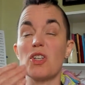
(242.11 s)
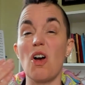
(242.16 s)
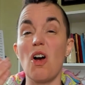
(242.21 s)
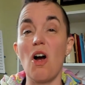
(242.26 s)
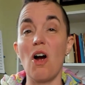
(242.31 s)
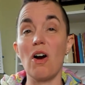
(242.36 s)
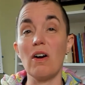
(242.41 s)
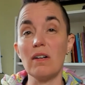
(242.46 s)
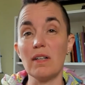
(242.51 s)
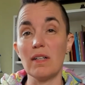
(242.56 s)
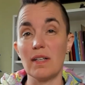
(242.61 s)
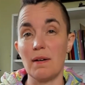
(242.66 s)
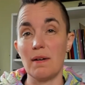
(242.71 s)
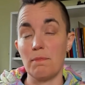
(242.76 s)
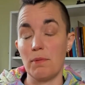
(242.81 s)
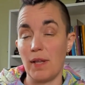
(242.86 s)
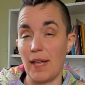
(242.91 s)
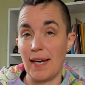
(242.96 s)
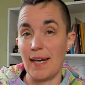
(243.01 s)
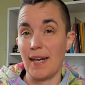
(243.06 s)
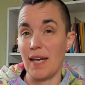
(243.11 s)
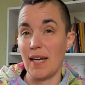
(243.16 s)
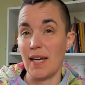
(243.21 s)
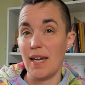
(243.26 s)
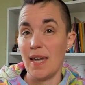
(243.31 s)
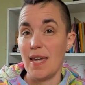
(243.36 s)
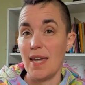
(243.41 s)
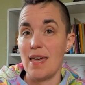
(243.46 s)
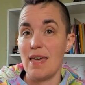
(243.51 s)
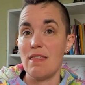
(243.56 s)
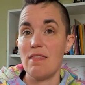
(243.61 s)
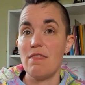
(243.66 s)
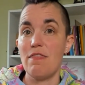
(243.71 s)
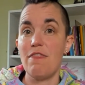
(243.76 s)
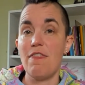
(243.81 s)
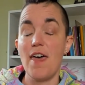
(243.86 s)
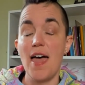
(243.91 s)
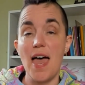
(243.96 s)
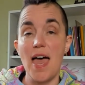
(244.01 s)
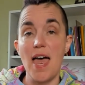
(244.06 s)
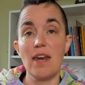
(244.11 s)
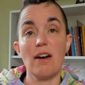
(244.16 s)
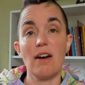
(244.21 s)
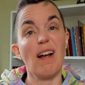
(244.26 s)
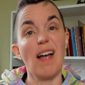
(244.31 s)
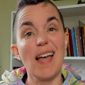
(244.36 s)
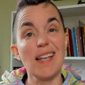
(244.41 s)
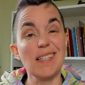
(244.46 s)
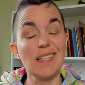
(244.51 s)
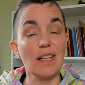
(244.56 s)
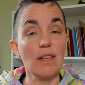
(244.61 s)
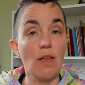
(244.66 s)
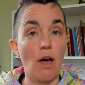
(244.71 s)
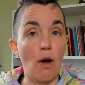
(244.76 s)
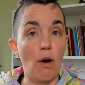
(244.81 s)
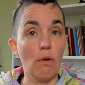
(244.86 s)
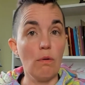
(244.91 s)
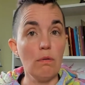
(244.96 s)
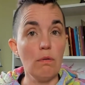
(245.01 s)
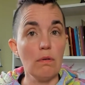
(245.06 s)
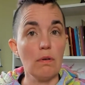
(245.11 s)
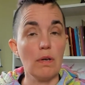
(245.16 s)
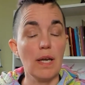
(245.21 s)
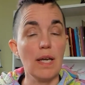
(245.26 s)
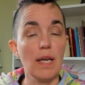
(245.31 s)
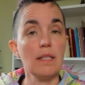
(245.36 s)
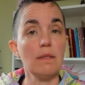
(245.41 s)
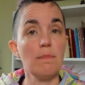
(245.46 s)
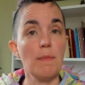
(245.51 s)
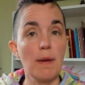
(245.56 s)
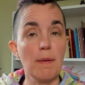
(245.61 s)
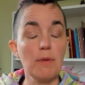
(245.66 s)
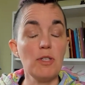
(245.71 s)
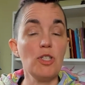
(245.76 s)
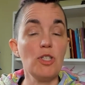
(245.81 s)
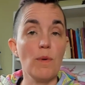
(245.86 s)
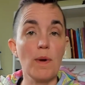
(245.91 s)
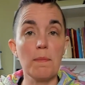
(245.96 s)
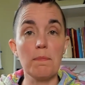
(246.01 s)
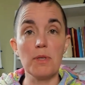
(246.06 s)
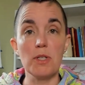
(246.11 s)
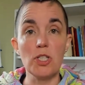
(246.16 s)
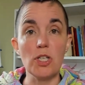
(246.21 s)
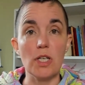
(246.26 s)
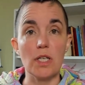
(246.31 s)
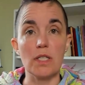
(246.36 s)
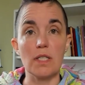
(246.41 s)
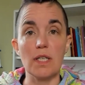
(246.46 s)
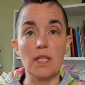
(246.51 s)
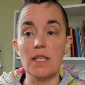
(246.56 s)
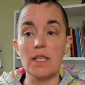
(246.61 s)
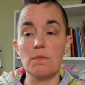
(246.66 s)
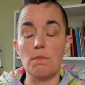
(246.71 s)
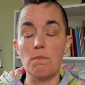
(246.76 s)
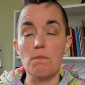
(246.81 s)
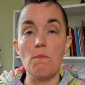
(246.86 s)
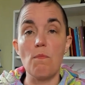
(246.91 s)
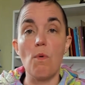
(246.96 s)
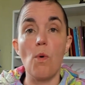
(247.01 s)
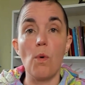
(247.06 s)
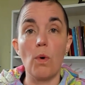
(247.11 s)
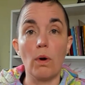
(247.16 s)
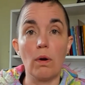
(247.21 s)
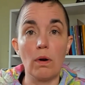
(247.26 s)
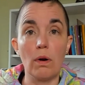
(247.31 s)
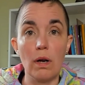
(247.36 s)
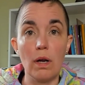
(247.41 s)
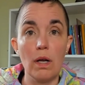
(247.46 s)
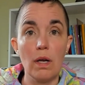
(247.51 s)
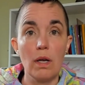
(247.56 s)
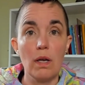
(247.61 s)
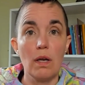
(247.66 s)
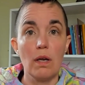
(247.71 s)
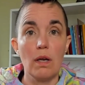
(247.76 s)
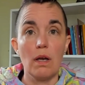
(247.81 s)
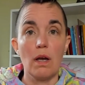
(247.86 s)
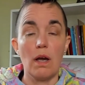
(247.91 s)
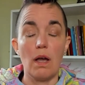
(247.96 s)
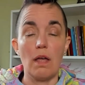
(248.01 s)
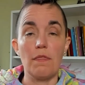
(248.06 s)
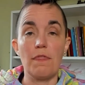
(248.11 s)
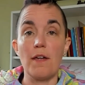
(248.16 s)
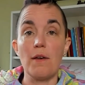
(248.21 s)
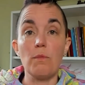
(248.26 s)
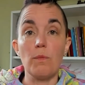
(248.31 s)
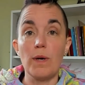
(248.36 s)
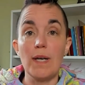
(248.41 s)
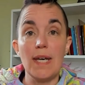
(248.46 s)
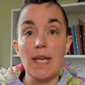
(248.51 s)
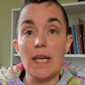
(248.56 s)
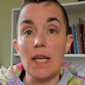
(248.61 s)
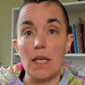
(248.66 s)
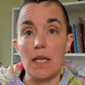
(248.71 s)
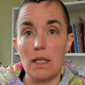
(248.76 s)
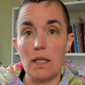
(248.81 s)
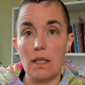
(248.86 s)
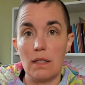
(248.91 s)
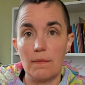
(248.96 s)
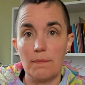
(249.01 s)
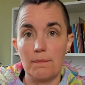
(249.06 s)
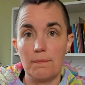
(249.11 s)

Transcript: aren't complaining, then our SLO is maybe too ambitious. It's more than we need.